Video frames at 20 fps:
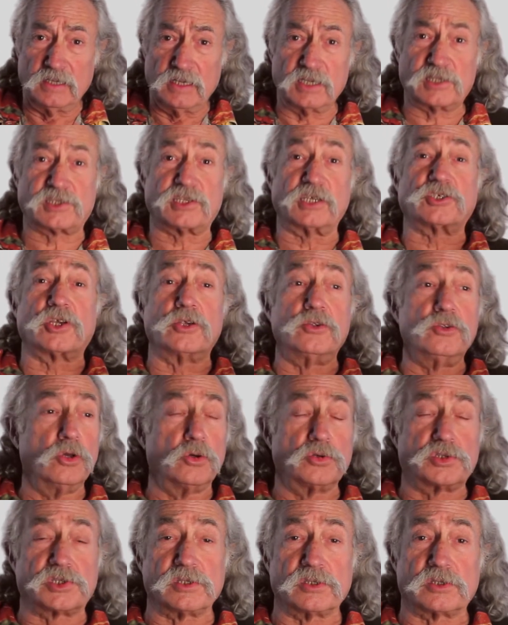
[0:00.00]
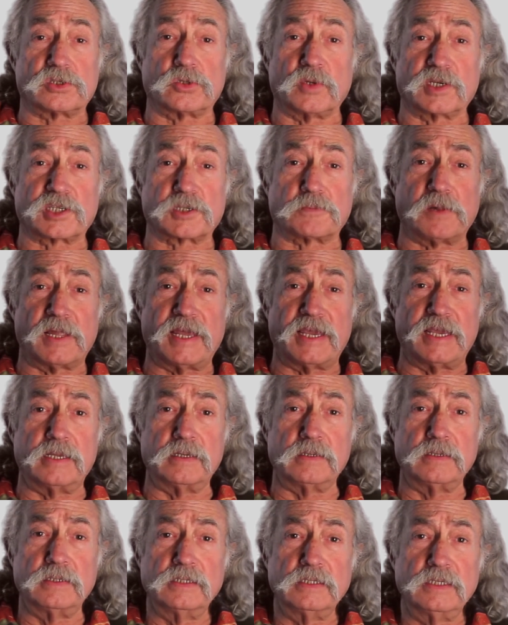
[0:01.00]
it's such a nuisance to
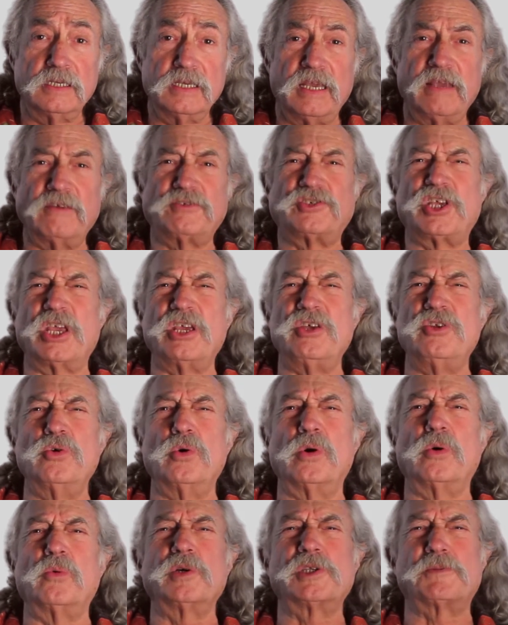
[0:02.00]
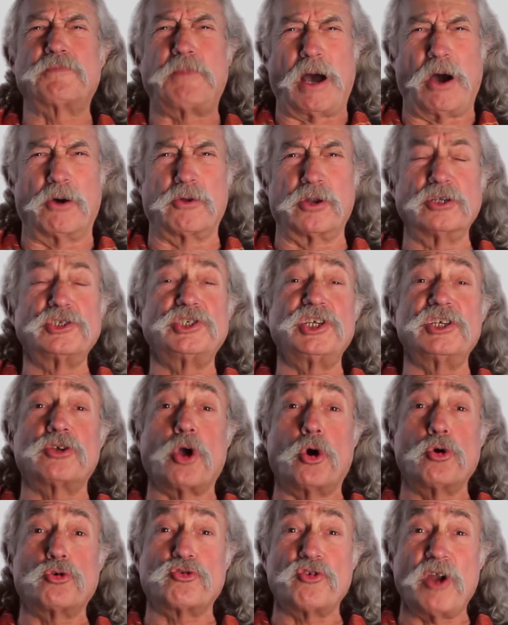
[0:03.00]
explain. If she knew it was powder, she'd
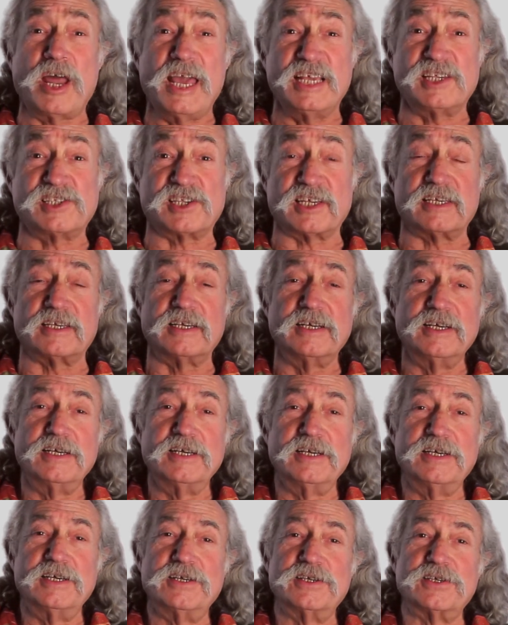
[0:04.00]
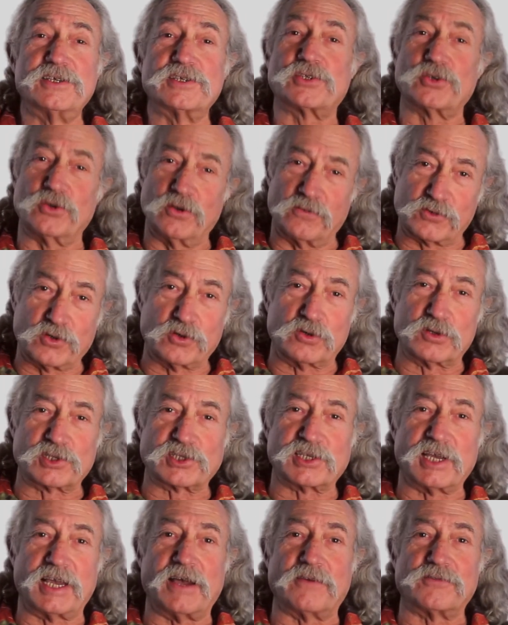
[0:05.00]
go crazy. So, of
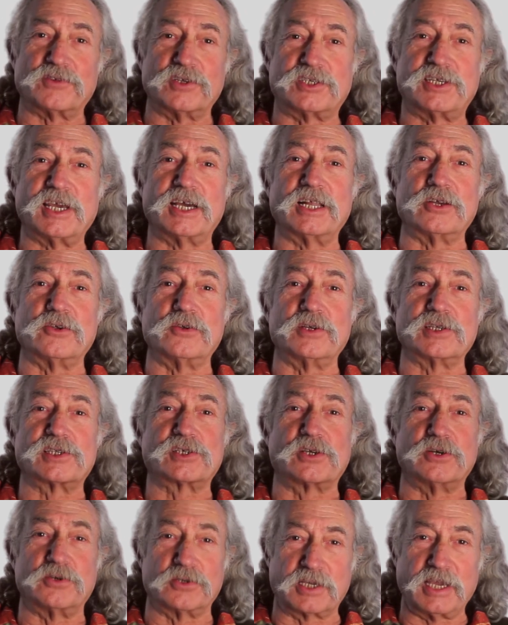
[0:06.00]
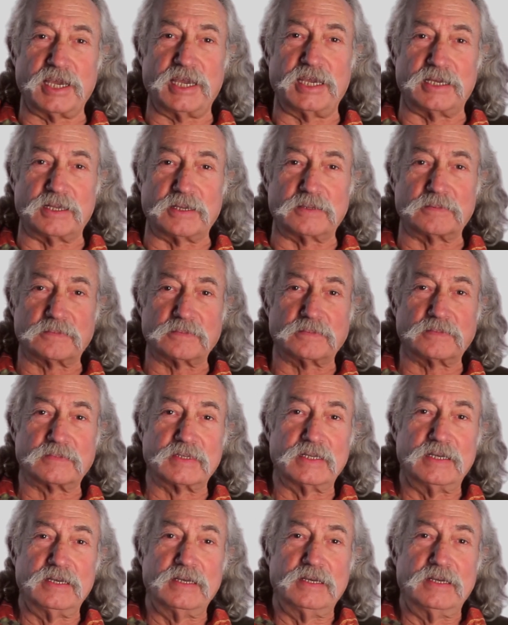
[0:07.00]
course, I have to tell her it's cocaine.
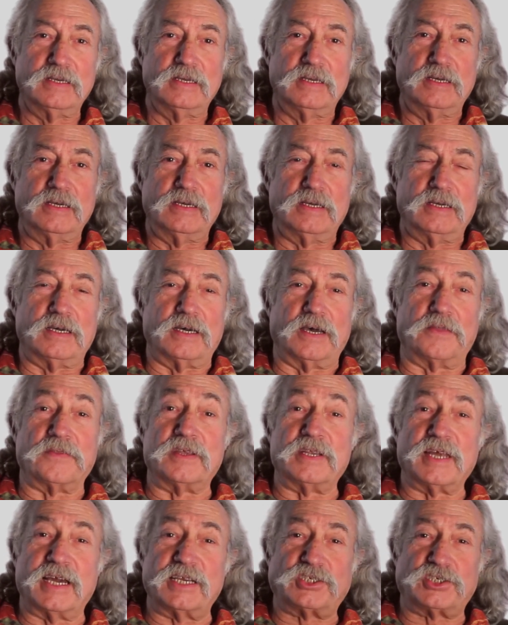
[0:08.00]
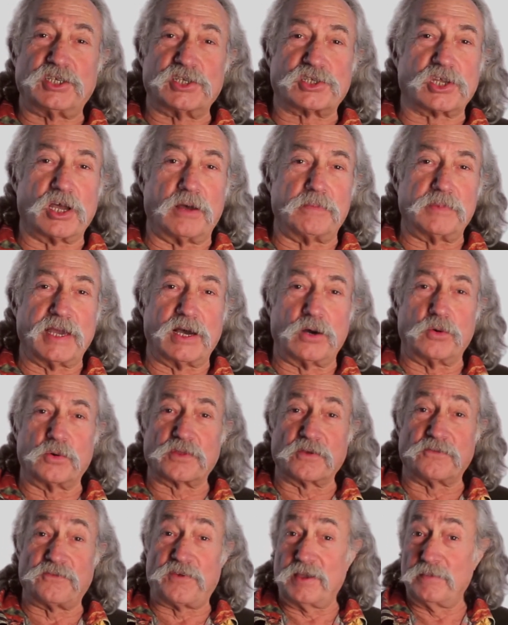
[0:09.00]
And the night she saw me out
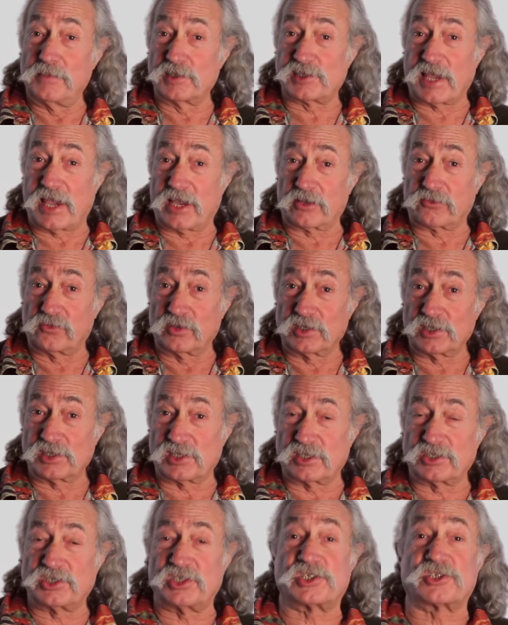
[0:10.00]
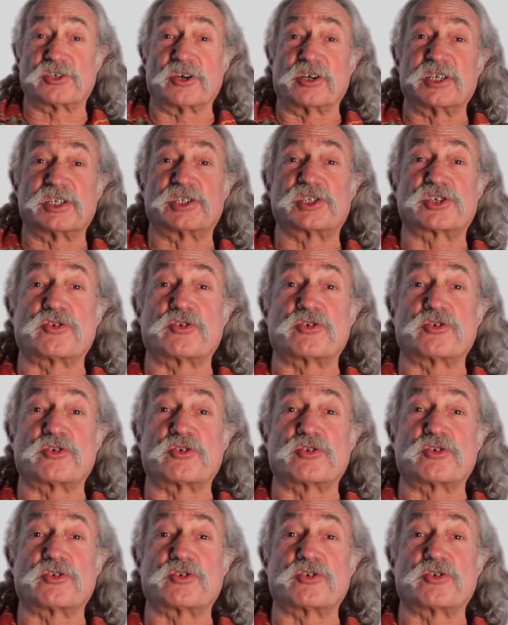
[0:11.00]
with a famous actress, she started